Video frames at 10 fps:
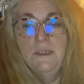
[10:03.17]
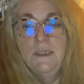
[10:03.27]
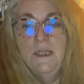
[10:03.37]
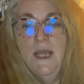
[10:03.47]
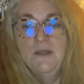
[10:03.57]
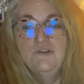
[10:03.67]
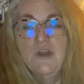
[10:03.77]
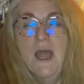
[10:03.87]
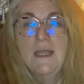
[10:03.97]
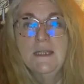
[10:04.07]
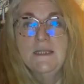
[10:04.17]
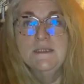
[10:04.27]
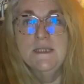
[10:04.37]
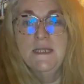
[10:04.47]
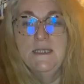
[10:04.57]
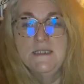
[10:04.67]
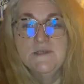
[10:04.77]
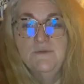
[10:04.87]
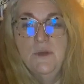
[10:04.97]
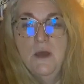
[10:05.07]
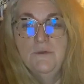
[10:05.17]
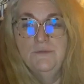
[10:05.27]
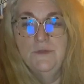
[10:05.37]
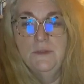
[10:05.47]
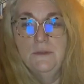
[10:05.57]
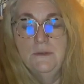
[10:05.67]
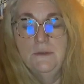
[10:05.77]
and had Jack in tears of laughter.